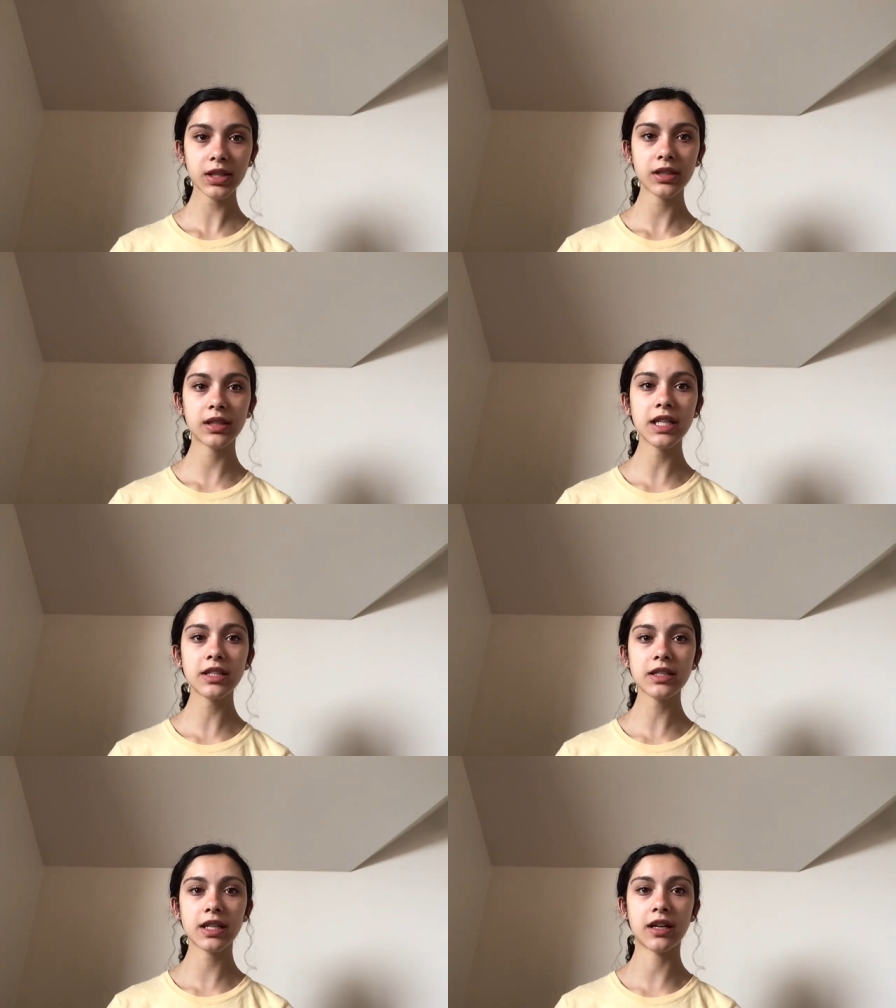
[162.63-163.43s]

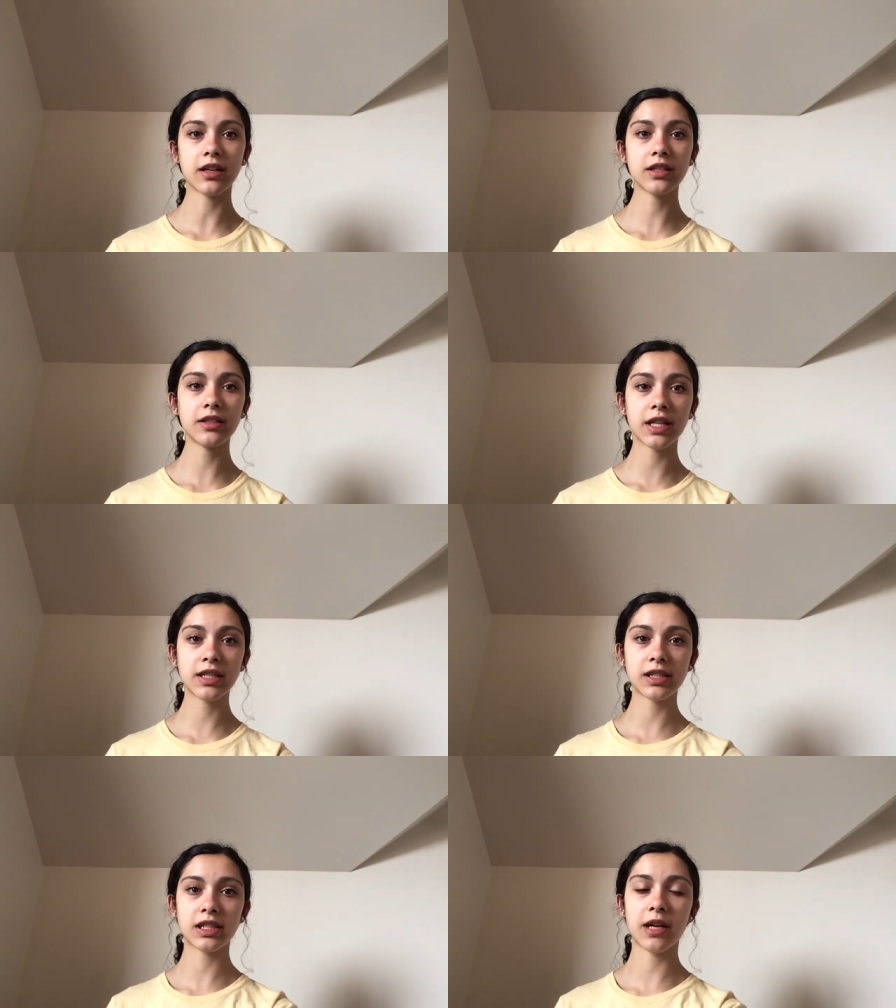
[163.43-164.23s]
Glaciers can also
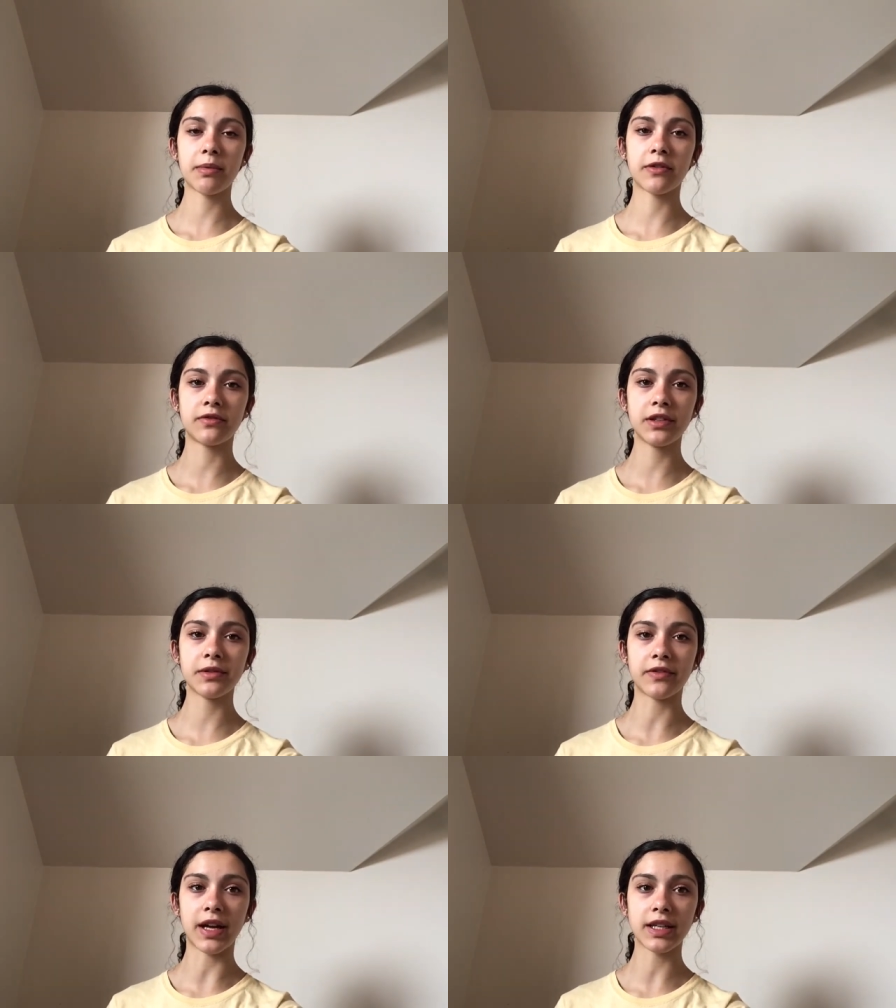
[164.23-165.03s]
change the shape of river
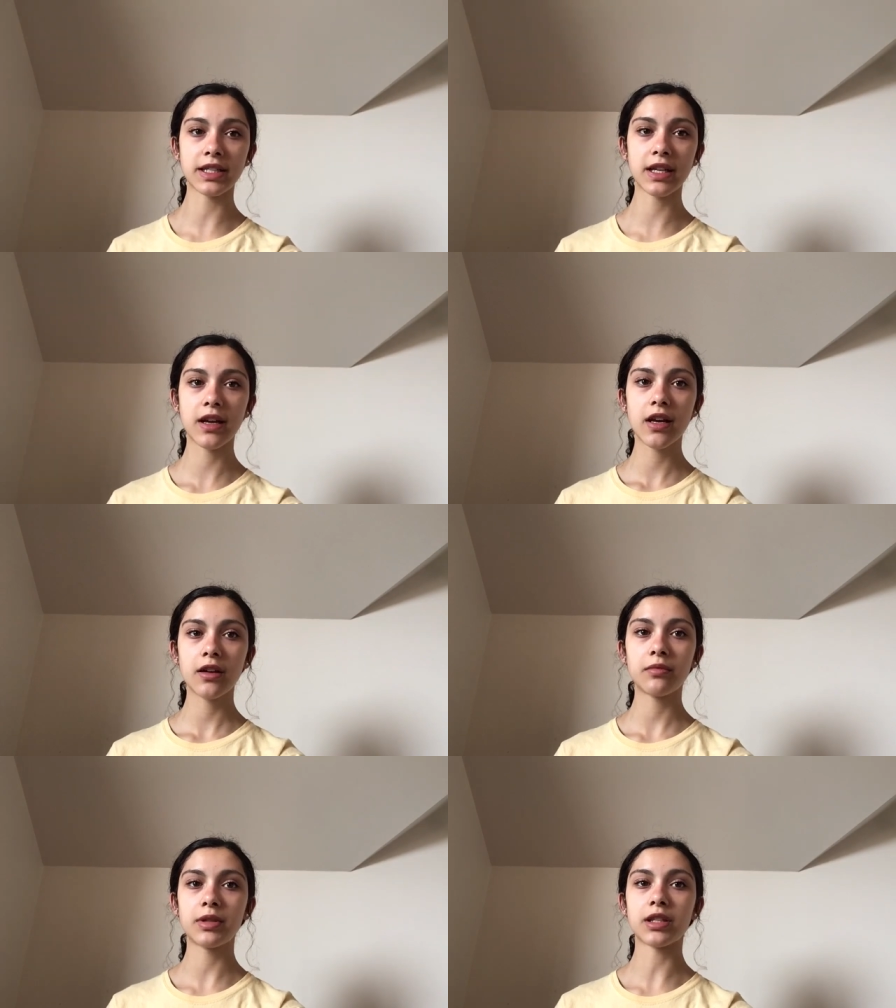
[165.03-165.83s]
valleys,
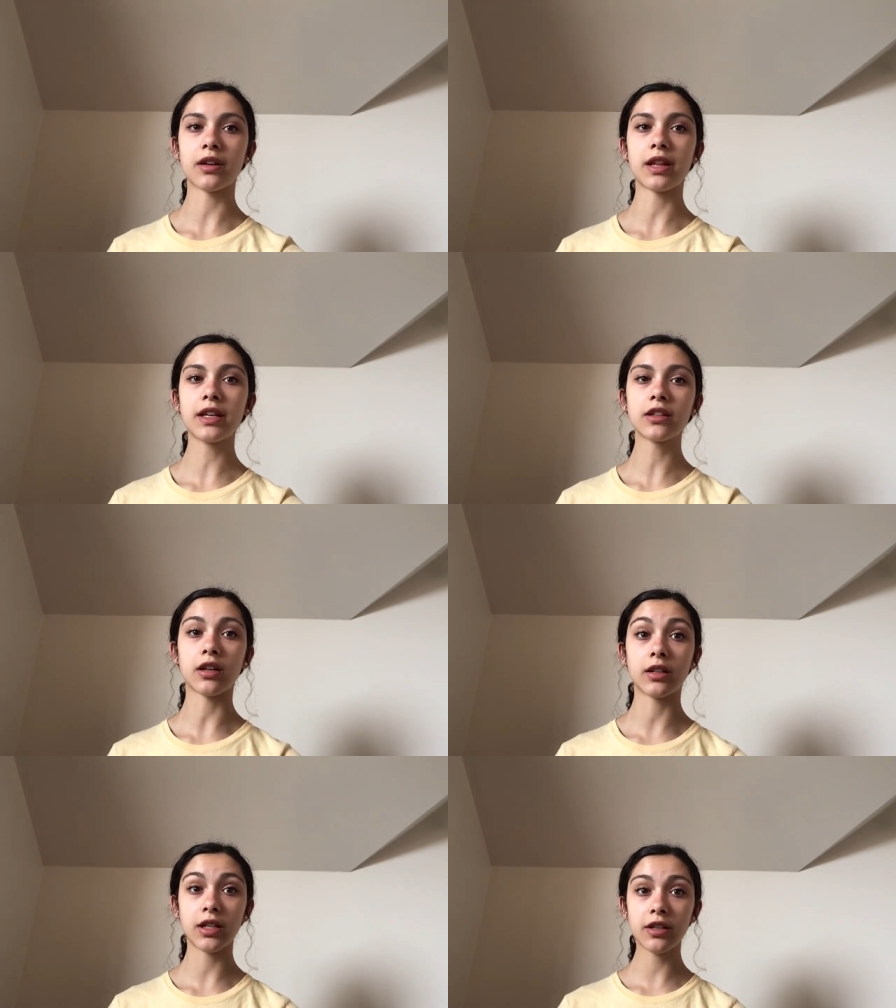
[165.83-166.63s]
which are then
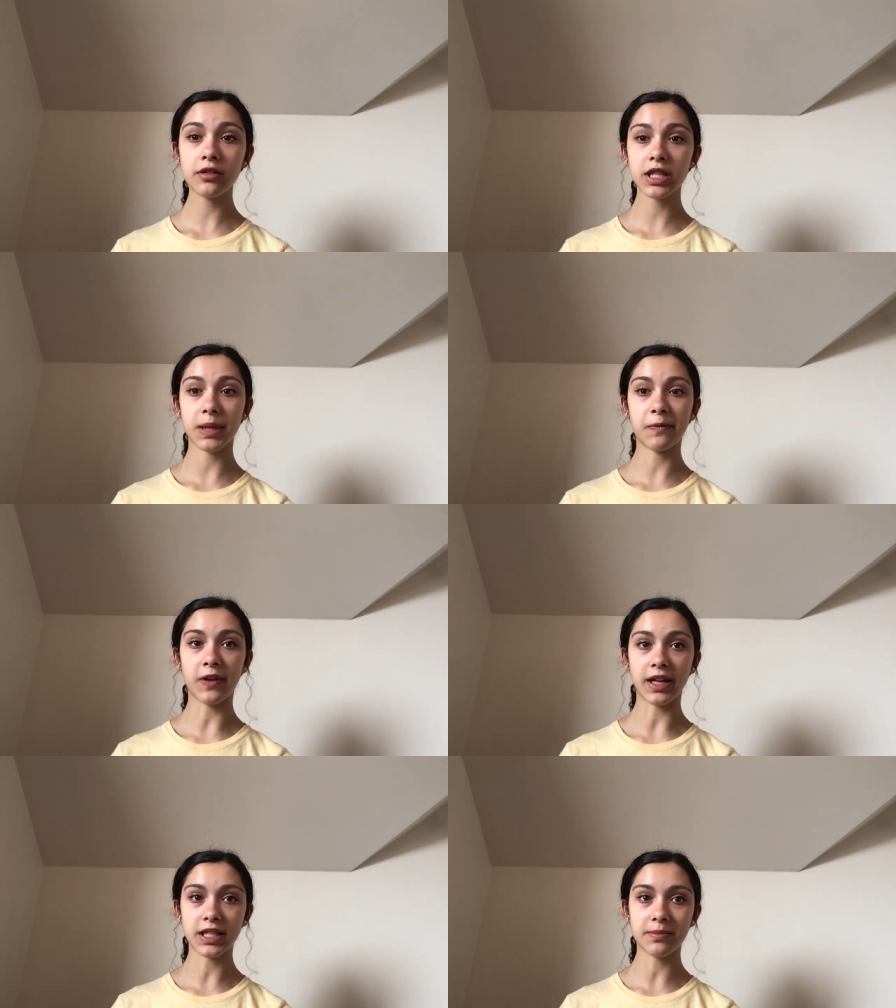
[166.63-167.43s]
called U-shaped
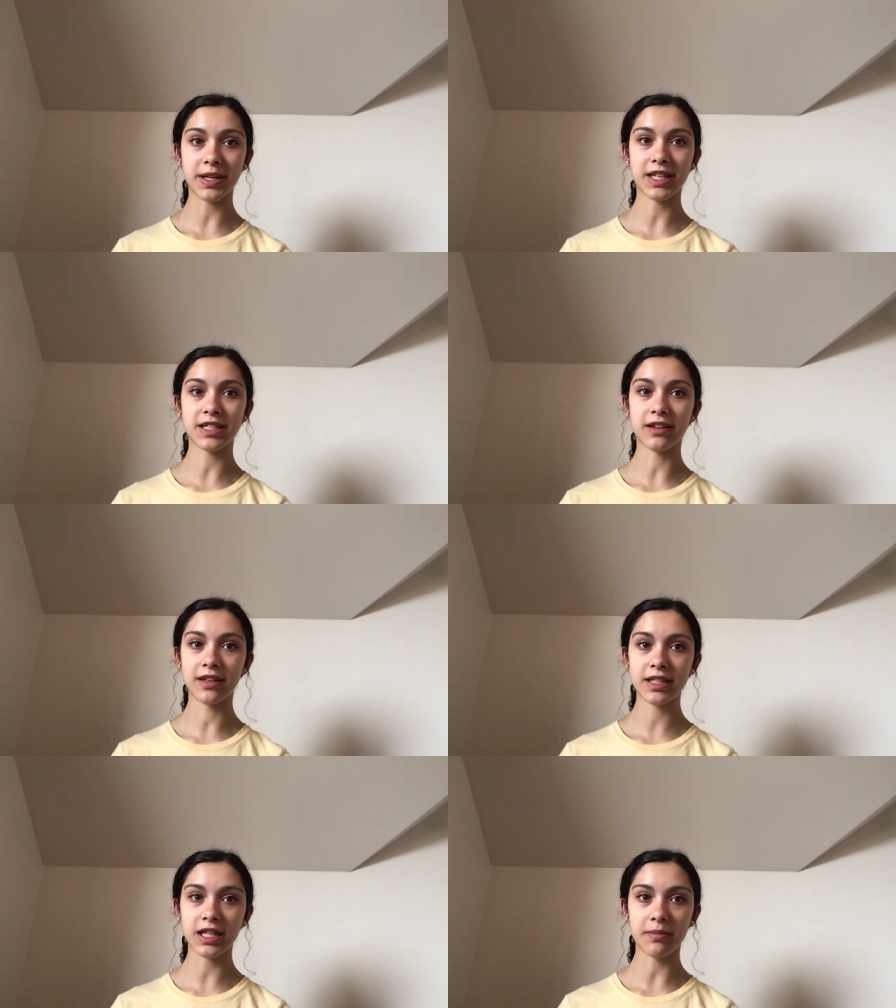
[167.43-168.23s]
valleys because they're
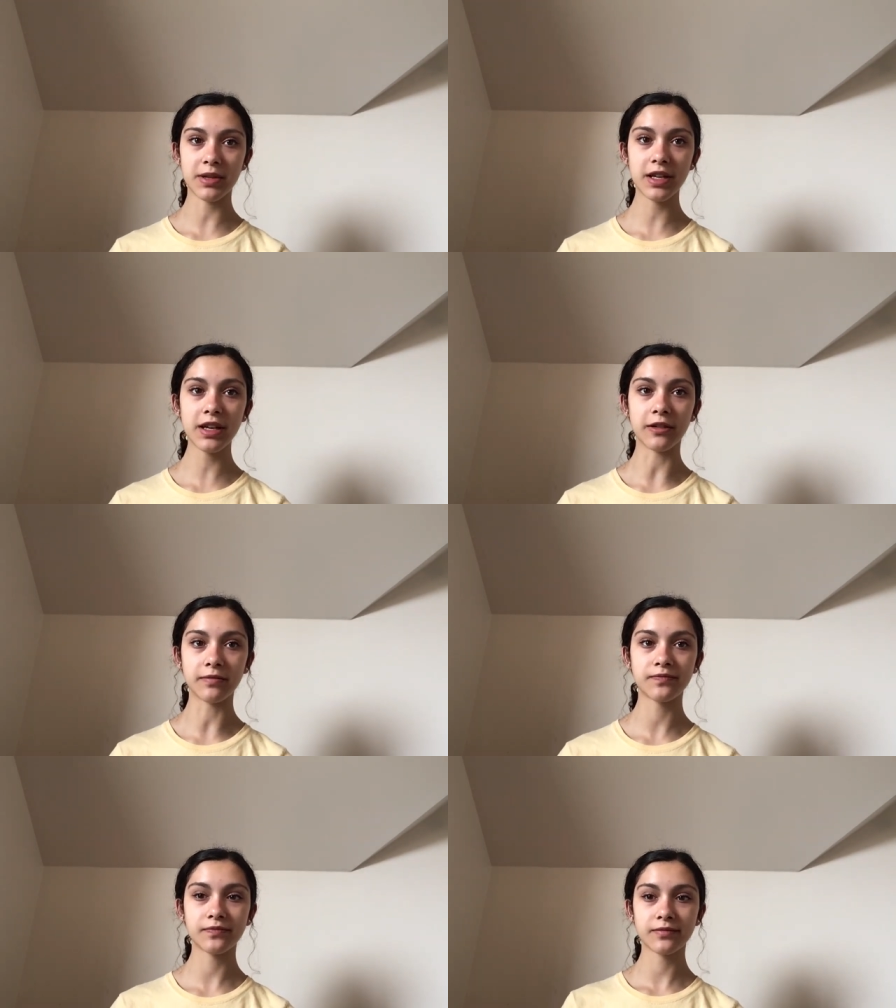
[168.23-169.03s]
in the shape of the U,
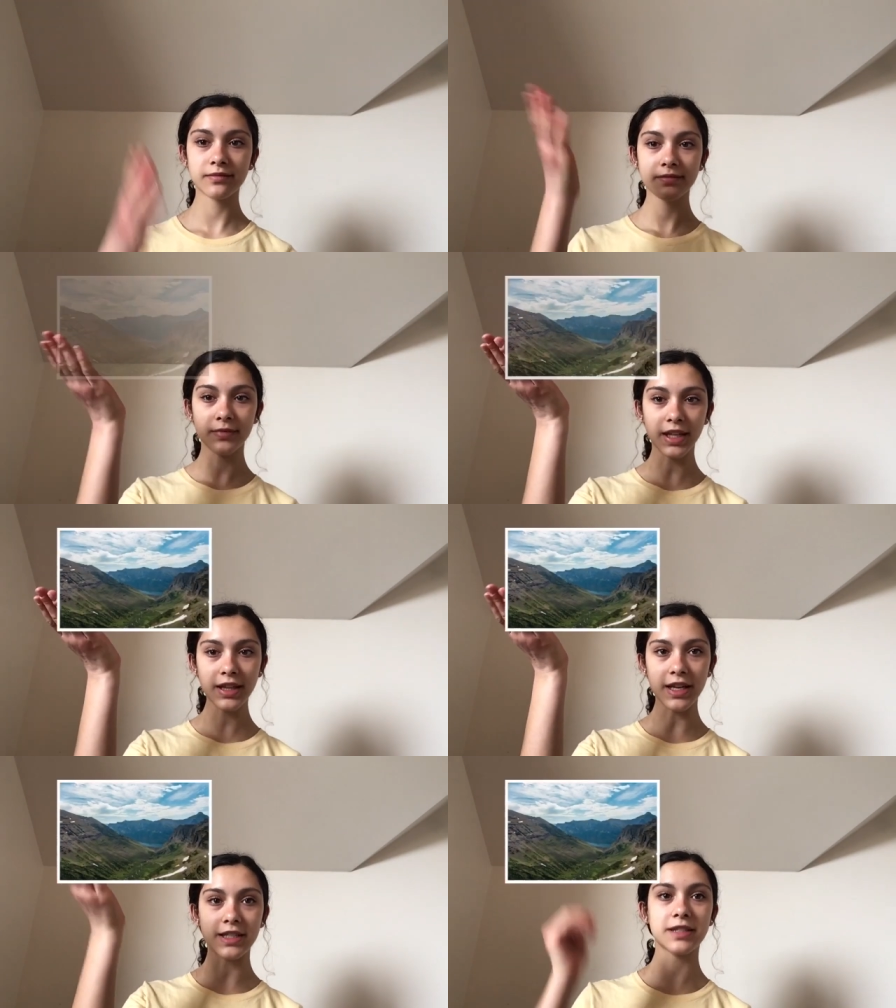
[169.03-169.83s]
like
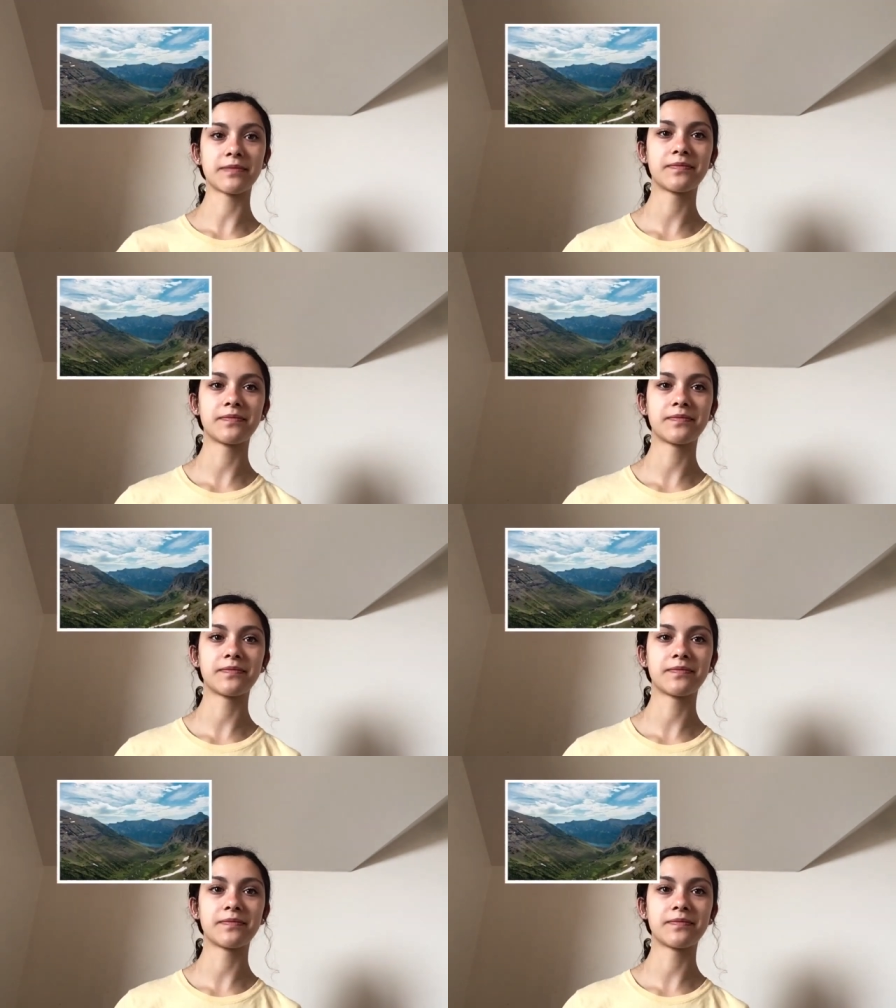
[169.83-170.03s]
this.